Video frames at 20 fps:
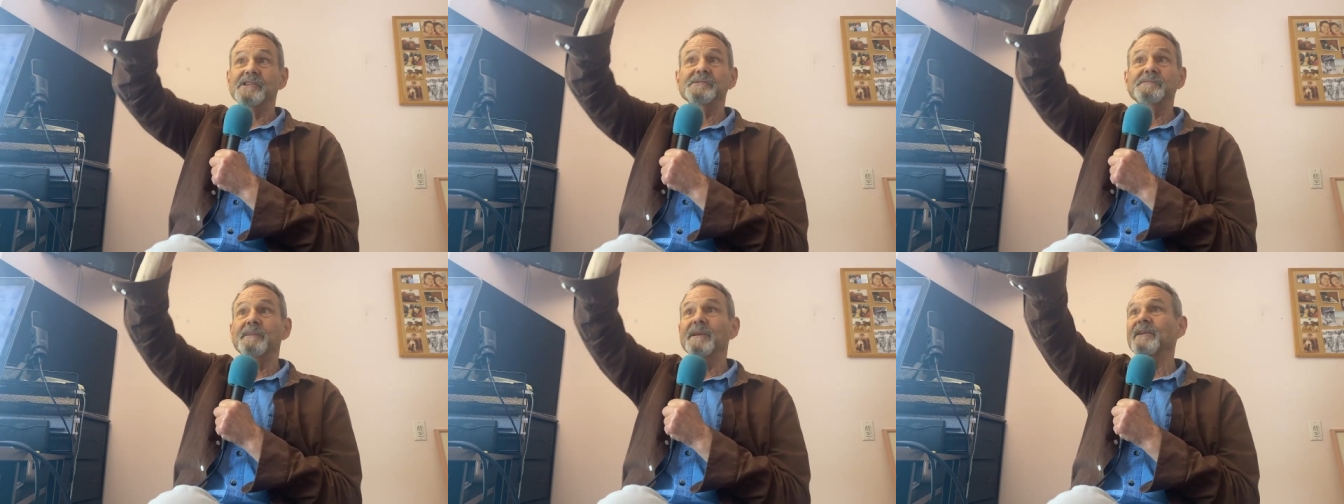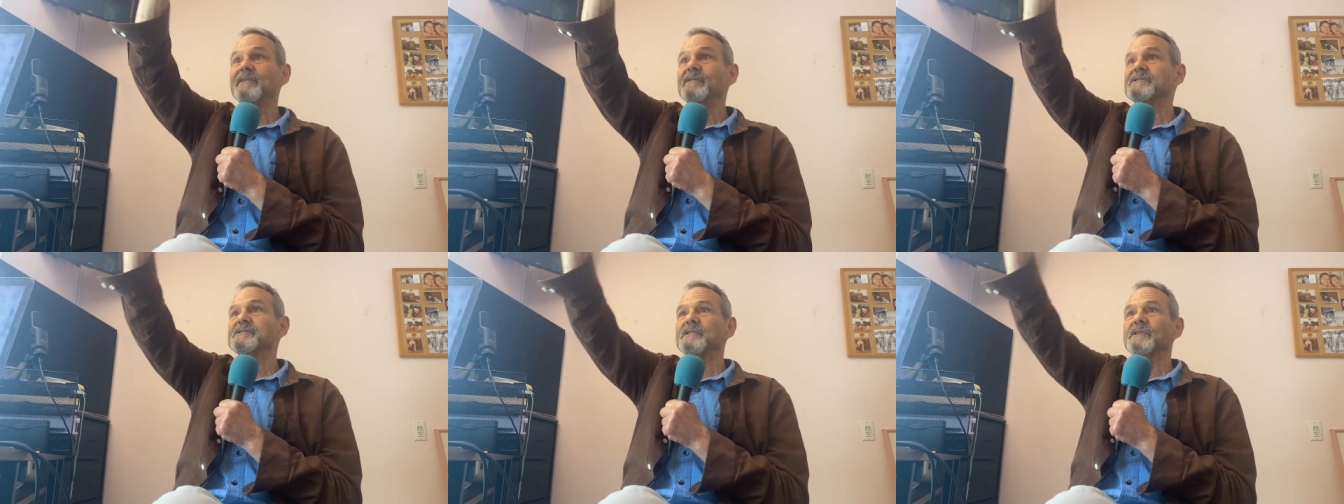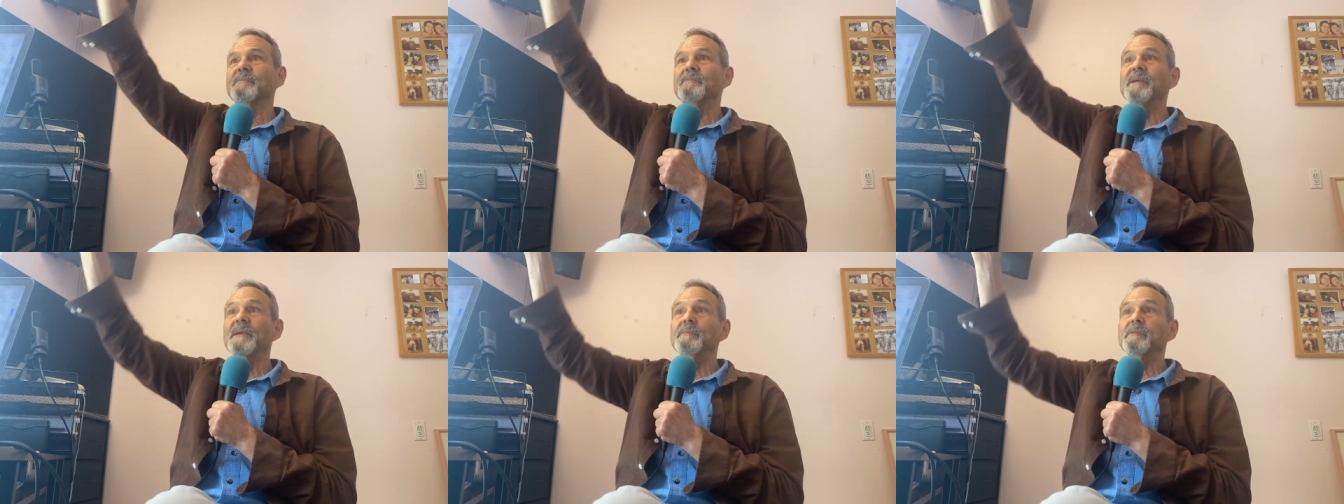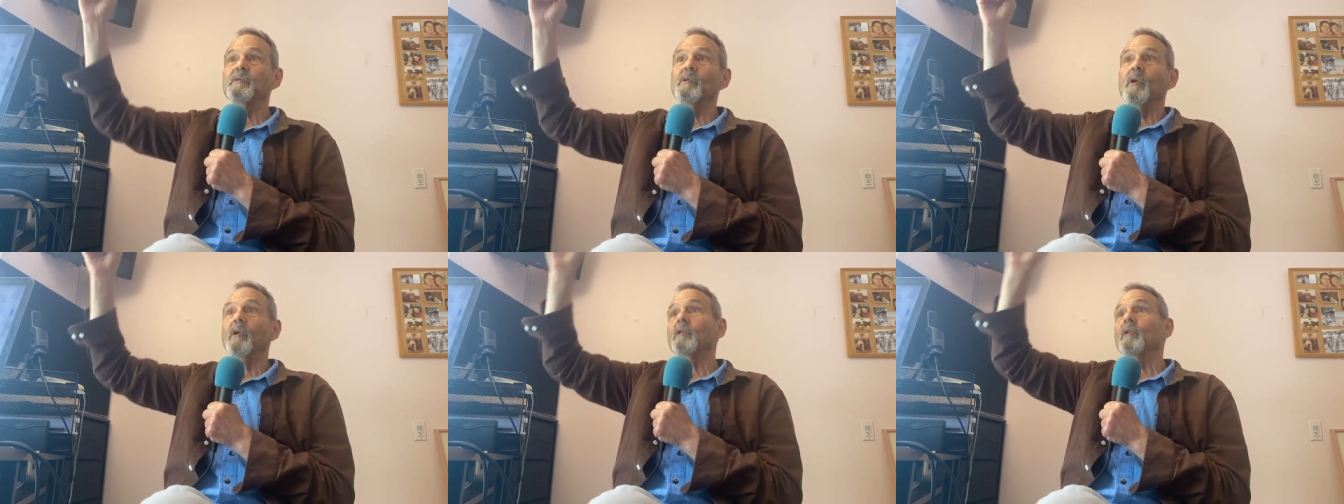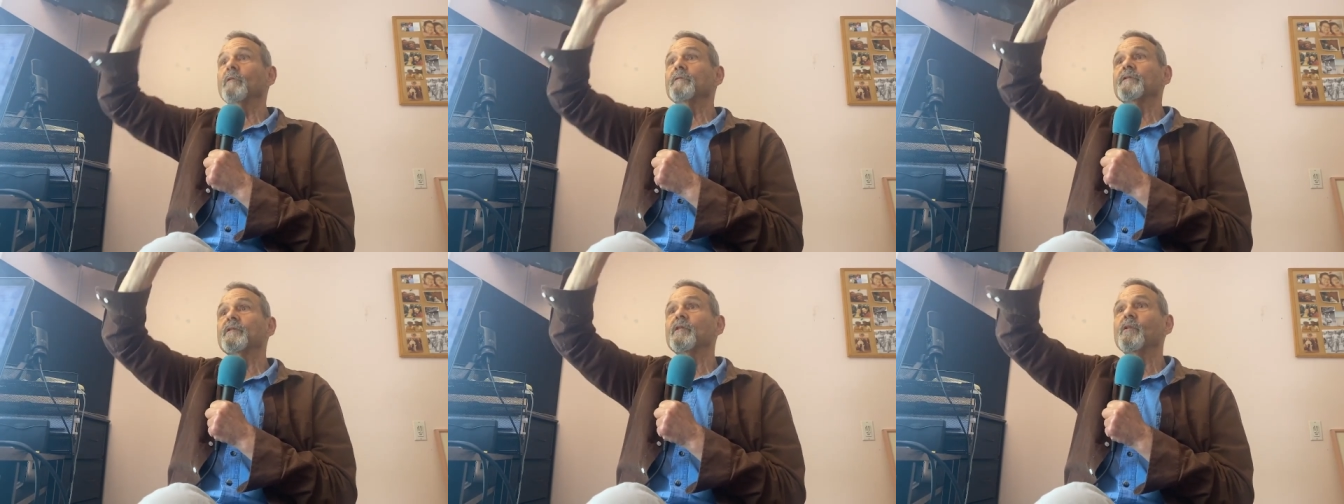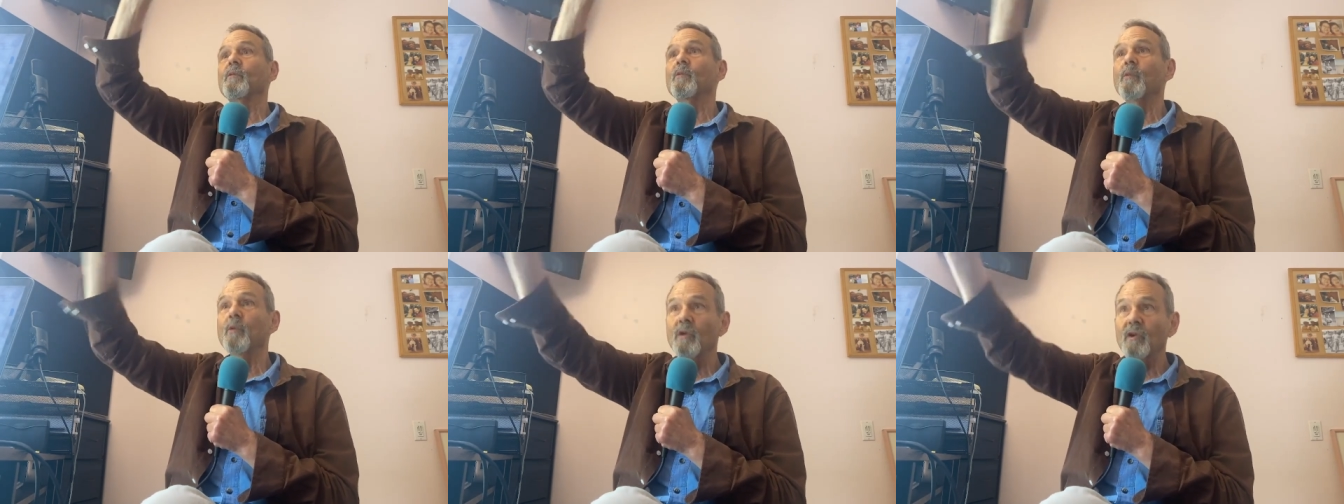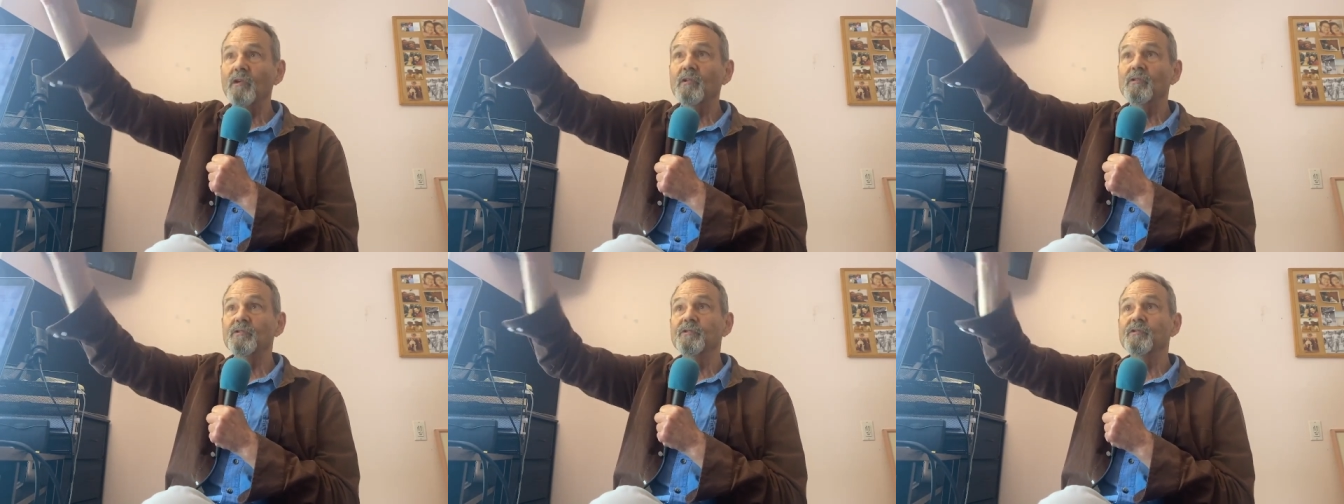because there are people all over the world